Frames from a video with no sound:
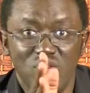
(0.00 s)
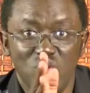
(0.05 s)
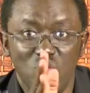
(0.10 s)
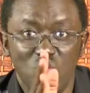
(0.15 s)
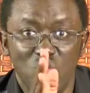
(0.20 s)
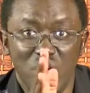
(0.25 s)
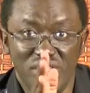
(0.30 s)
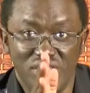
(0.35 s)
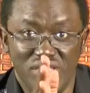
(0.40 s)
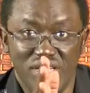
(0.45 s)

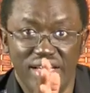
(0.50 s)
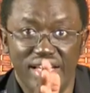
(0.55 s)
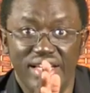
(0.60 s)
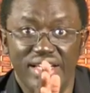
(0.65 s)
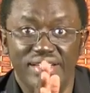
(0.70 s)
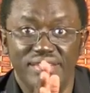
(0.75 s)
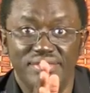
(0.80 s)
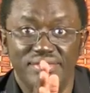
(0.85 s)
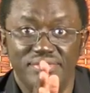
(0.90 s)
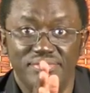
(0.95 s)
Once
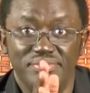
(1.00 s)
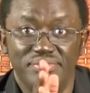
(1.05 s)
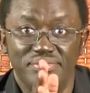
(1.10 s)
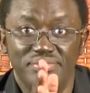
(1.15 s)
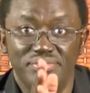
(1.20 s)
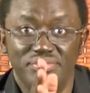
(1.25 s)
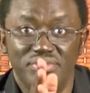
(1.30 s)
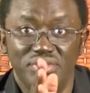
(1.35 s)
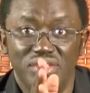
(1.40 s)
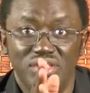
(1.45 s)
again,
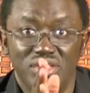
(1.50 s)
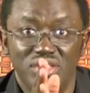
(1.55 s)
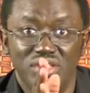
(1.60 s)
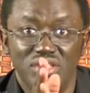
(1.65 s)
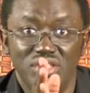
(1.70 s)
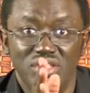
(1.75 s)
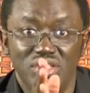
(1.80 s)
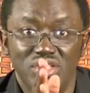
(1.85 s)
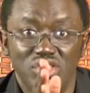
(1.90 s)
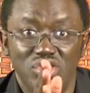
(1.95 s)

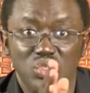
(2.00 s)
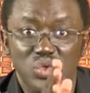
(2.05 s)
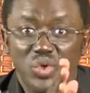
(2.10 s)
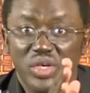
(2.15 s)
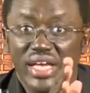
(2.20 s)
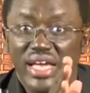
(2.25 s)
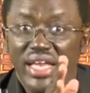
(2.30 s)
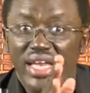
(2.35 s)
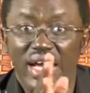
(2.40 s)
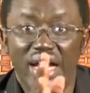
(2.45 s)
you
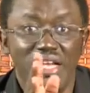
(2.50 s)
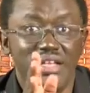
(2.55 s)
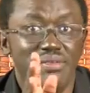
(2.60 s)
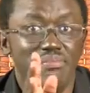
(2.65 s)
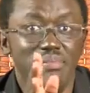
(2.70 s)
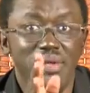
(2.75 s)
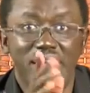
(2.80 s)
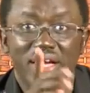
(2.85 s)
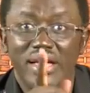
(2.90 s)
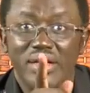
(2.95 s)
cannot
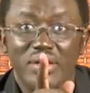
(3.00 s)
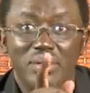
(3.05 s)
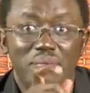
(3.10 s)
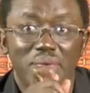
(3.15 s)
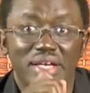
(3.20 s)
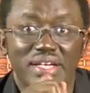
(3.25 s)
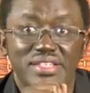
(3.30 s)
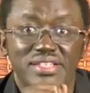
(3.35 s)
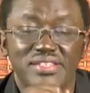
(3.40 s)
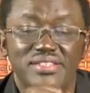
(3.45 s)
make an
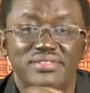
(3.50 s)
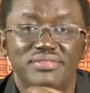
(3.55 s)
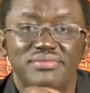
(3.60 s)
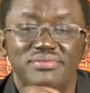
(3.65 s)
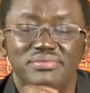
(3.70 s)
omelette